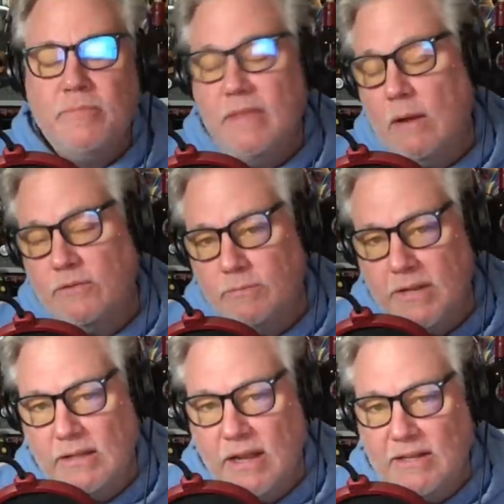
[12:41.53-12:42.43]
That was from
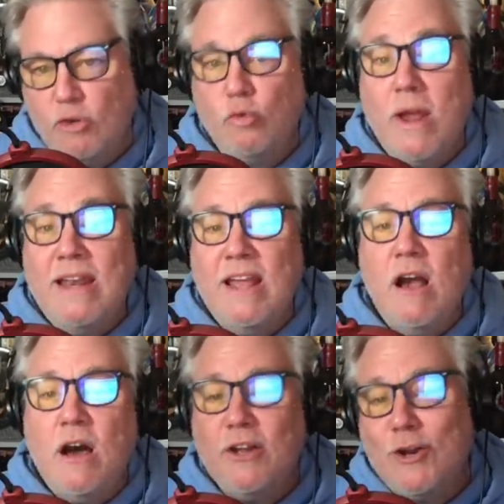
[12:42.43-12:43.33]
Deadline. Grading
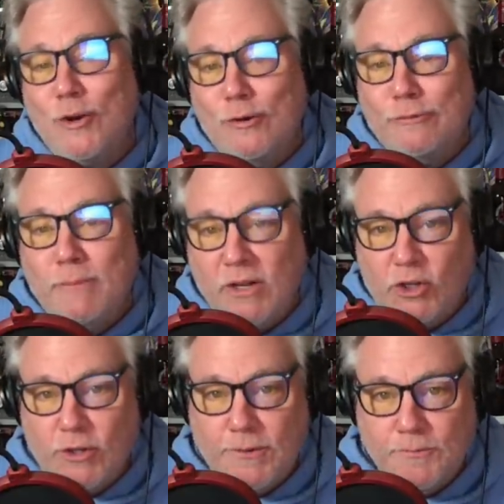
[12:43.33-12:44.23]
on a curve much?